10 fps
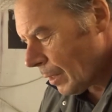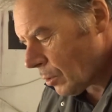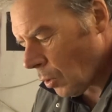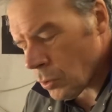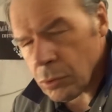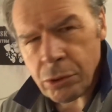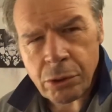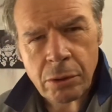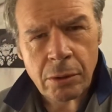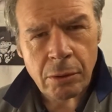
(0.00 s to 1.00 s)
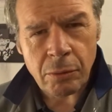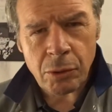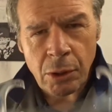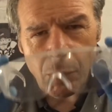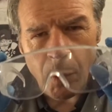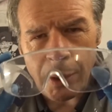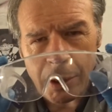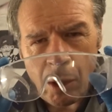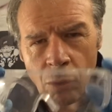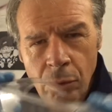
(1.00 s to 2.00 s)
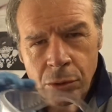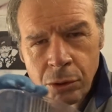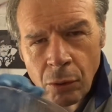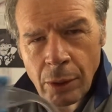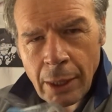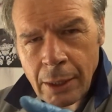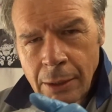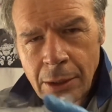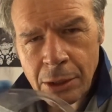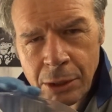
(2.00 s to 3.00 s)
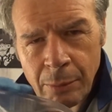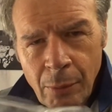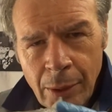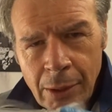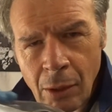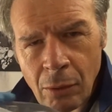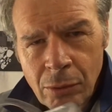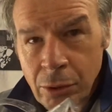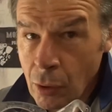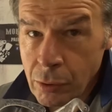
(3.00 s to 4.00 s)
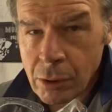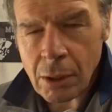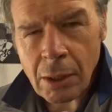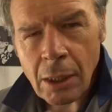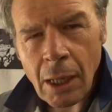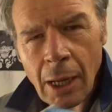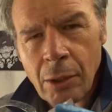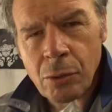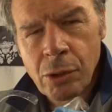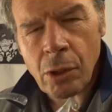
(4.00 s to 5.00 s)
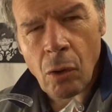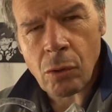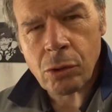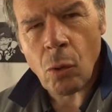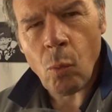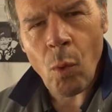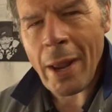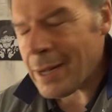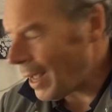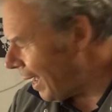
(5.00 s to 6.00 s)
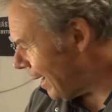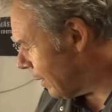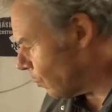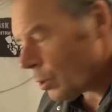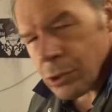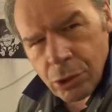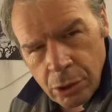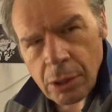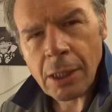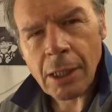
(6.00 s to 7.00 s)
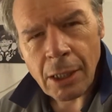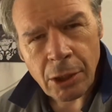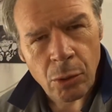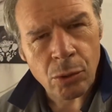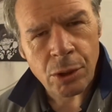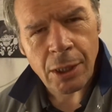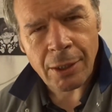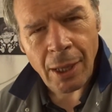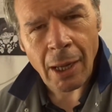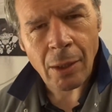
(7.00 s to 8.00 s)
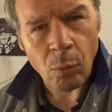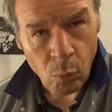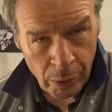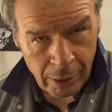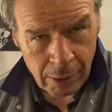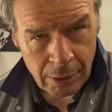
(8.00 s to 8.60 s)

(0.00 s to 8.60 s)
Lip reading: Goggles. You see me wearing the goggles, okay? Did you see me wearing the goggles or not? I used the goggles when I was using that wheel.